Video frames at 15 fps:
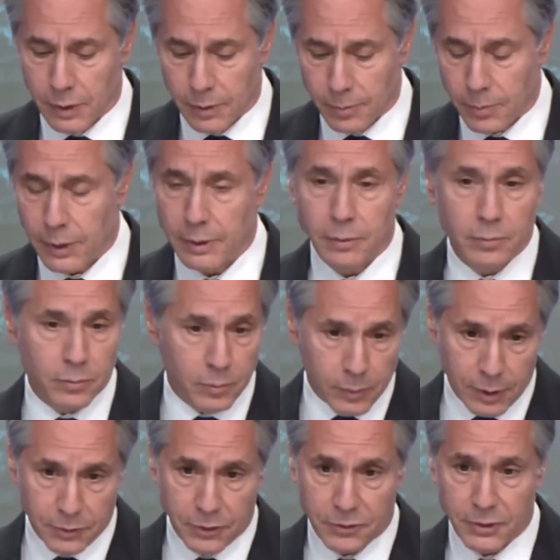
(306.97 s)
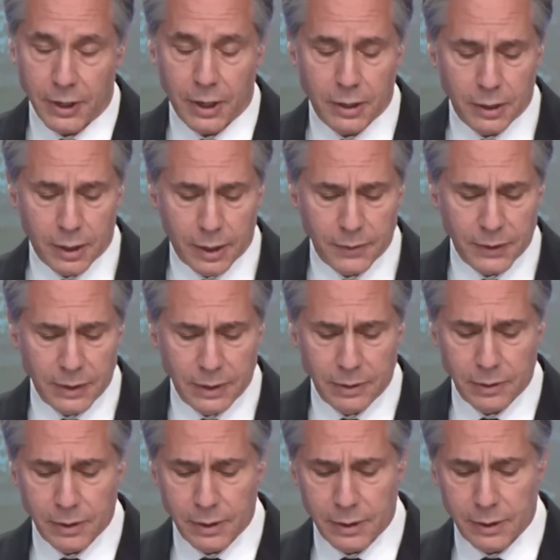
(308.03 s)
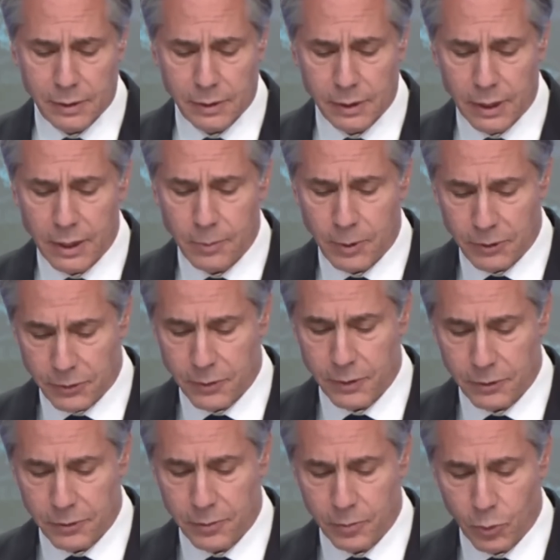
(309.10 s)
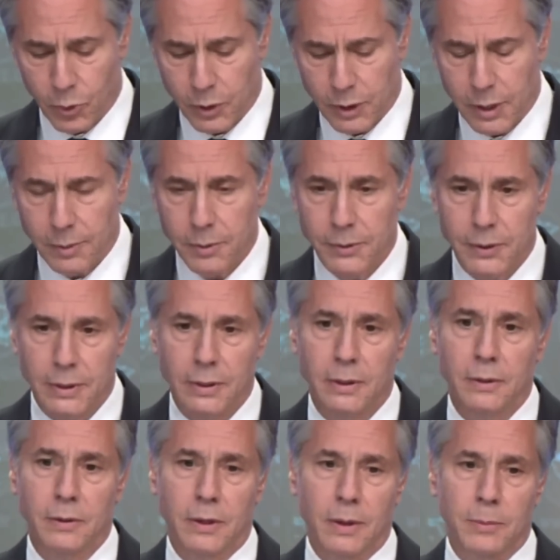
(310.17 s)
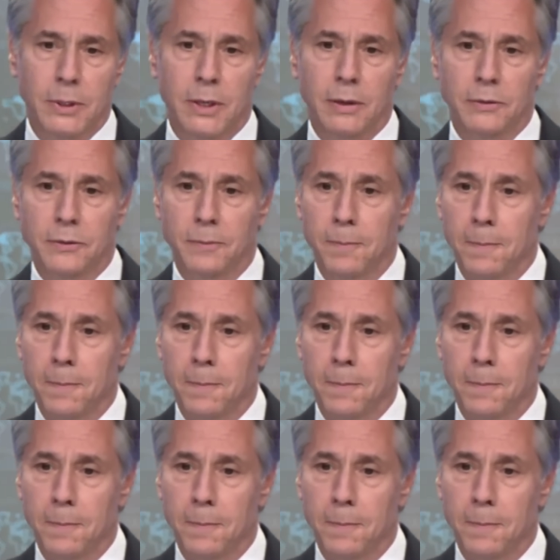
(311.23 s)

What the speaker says: But as I say, on the Leahy piece of this, more to come in the coming days.